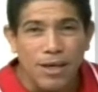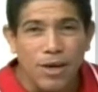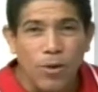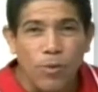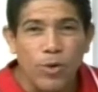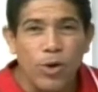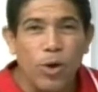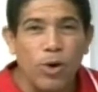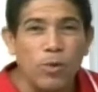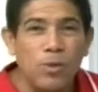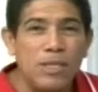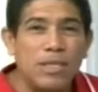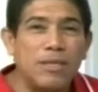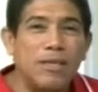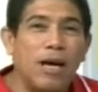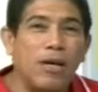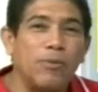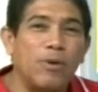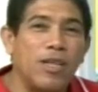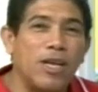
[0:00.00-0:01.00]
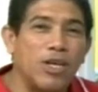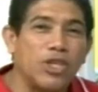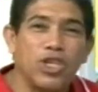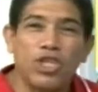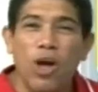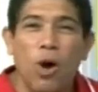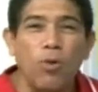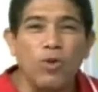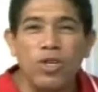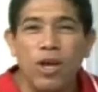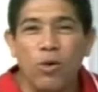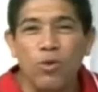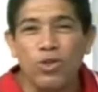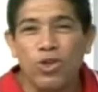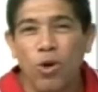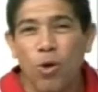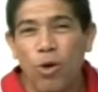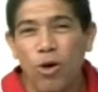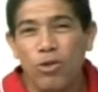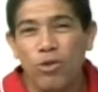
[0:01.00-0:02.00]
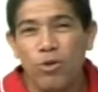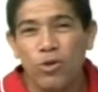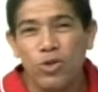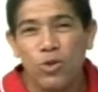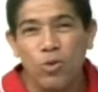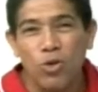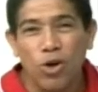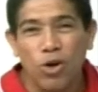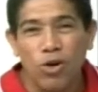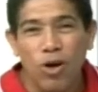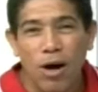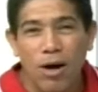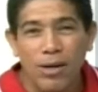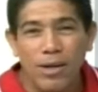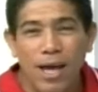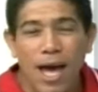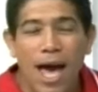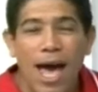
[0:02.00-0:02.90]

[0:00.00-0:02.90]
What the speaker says: with a shout out to all those who look on,